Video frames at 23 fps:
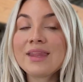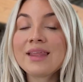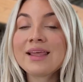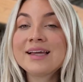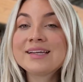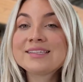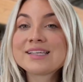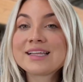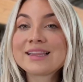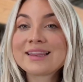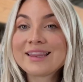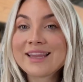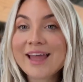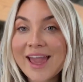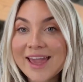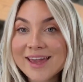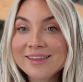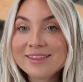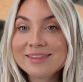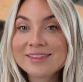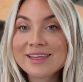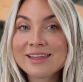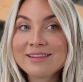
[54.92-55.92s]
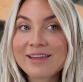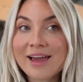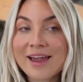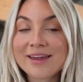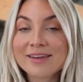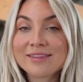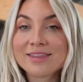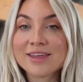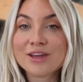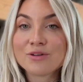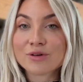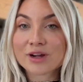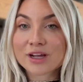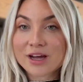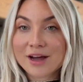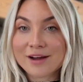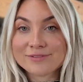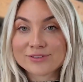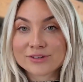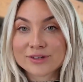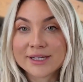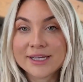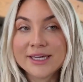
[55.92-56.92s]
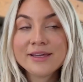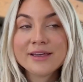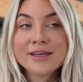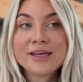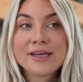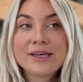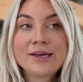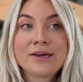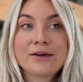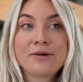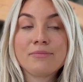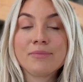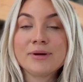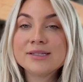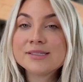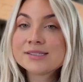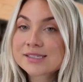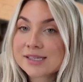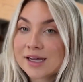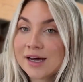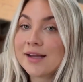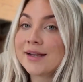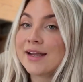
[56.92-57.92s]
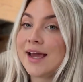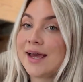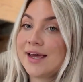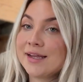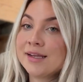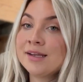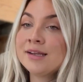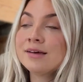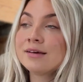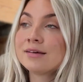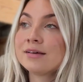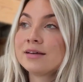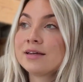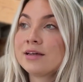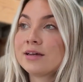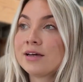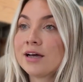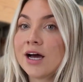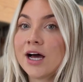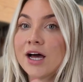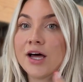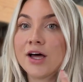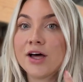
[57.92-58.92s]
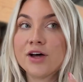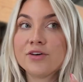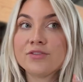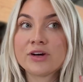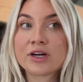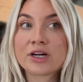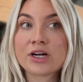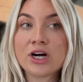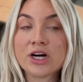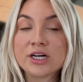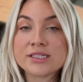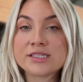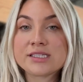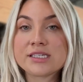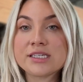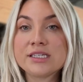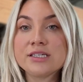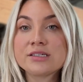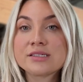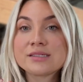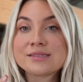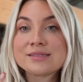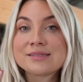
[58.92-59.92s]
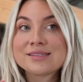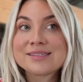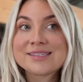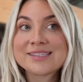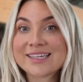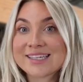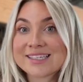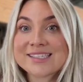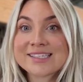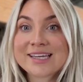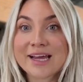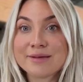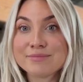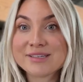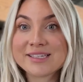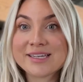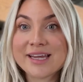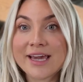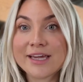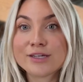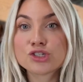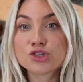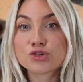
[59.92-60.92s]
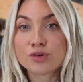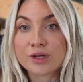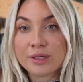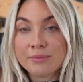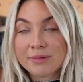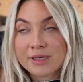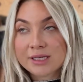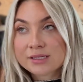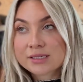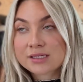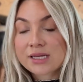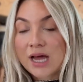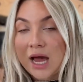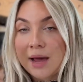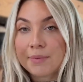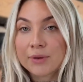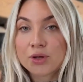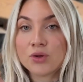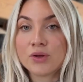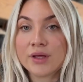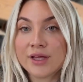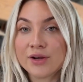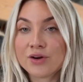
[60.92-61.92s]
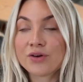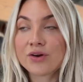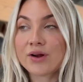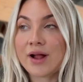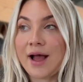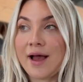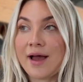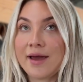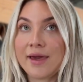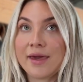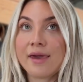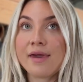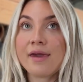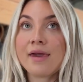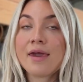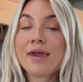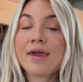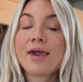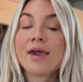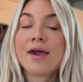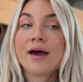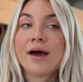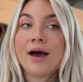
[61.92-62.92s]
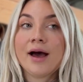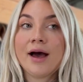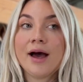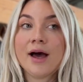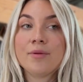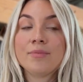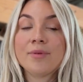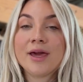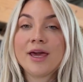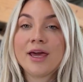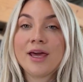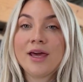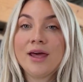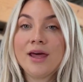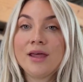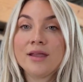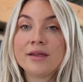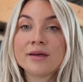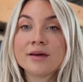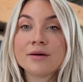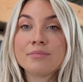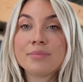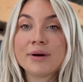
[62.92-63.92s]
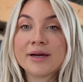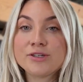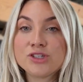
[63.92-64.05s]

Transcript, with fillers: it's a lengthy recovery, months on end of constant 6 times a day treatment topical in her eye. And by